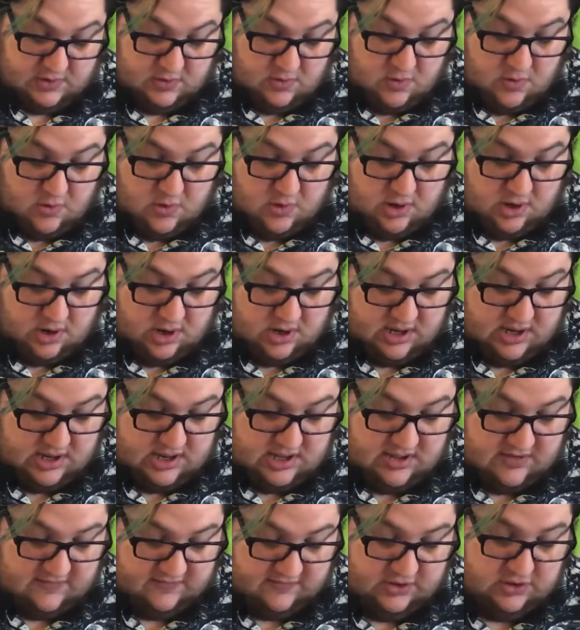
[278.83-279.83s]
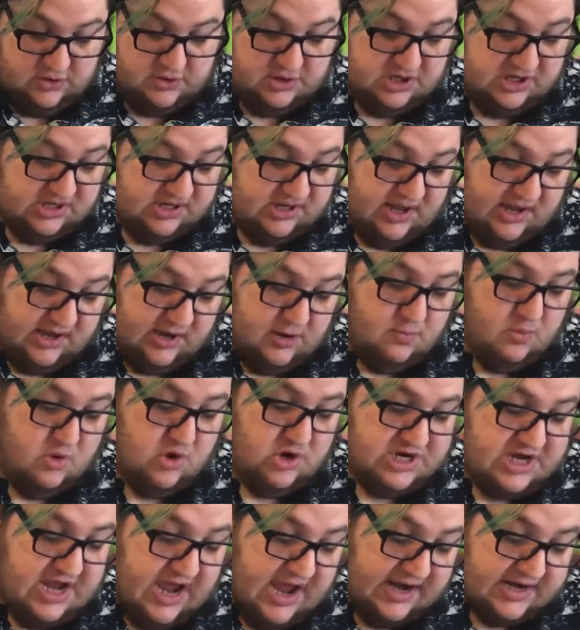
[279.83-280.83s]
Or if you just like a
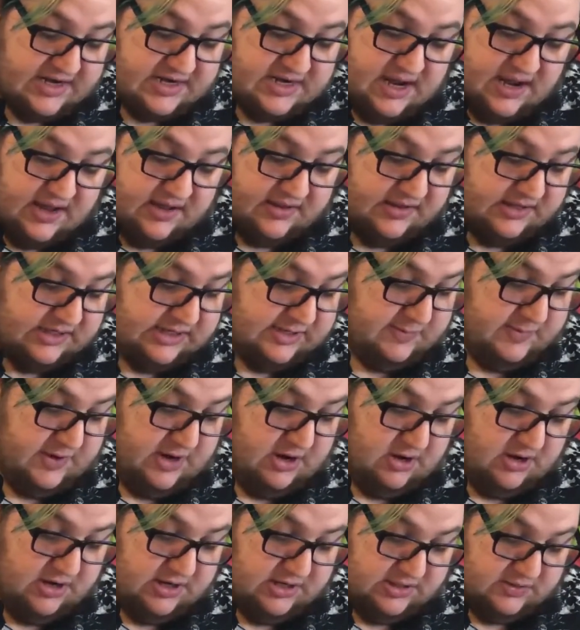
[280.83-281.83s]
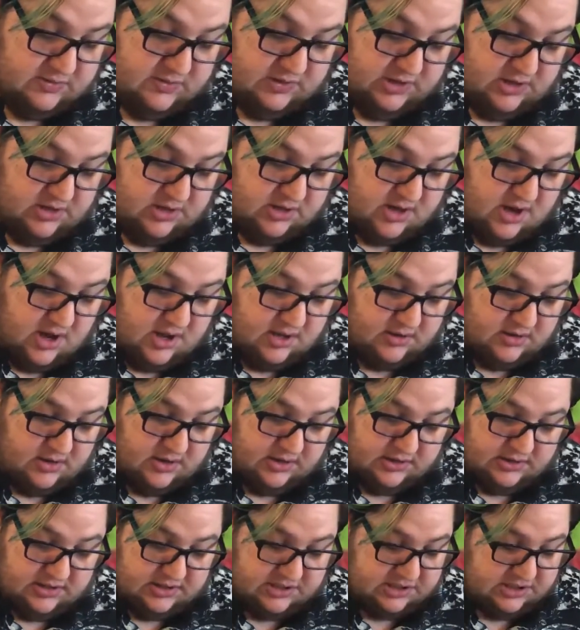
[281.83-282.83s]
more tactile experience with your
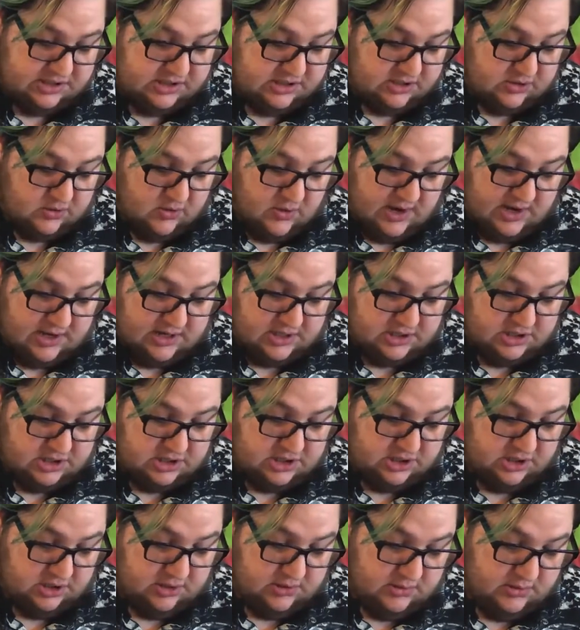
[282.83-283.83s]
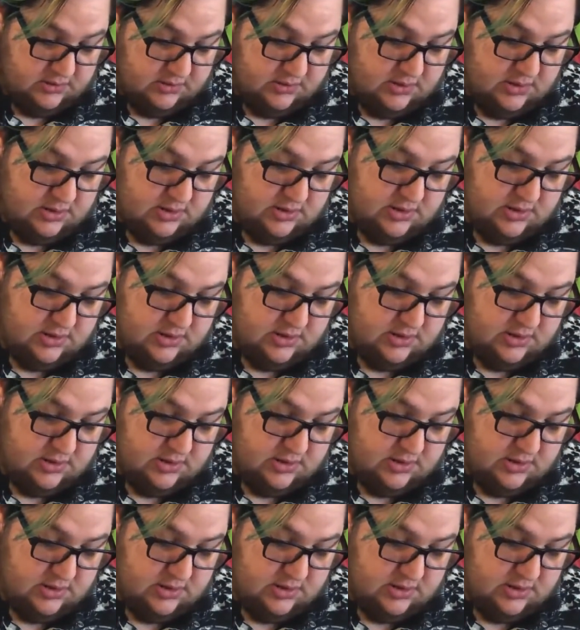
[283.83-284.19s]
coloring, this is great too.